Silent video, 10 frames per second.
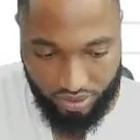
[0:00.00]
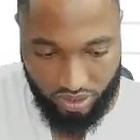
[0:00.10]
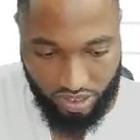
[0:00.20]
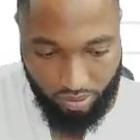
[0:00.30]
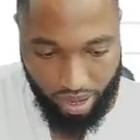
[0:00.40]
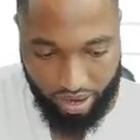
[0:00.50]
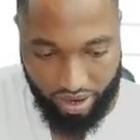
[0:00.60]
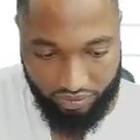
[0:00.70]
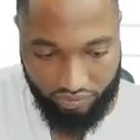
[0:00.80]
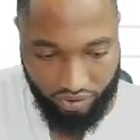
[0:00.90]
it's a bar
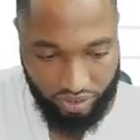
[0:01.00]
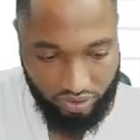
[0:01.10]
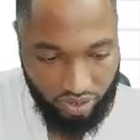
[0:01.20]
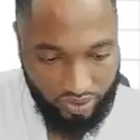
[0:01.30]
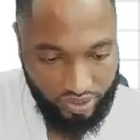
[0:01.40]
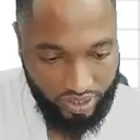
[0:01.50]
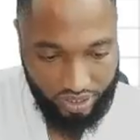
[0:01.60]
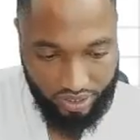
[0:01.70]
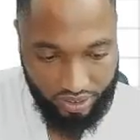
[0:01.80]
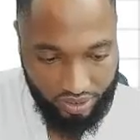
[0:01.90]
graph, alright. So let's
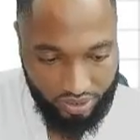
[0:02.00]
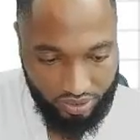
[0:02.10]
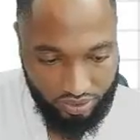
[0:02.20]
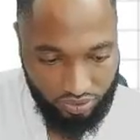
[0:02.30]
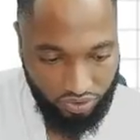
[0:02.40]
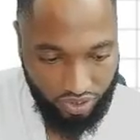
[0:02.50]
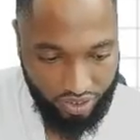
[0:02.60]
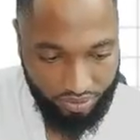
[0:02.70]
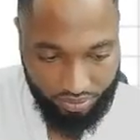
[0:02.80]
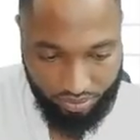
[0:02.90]
say 3,
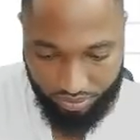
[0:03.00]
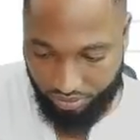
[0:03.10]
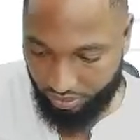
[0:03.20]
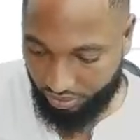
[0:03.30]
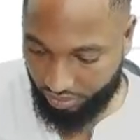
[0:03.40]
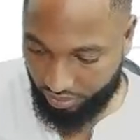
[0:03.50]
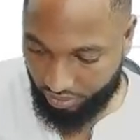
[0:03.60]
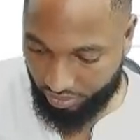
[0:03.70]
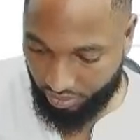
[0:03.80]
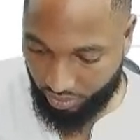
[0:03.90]

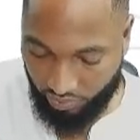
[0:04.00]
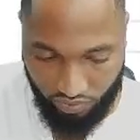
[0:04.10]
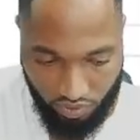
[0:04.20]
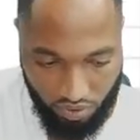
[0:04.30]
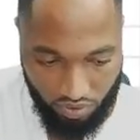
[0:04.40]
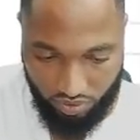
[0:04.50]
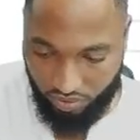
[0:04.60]
4,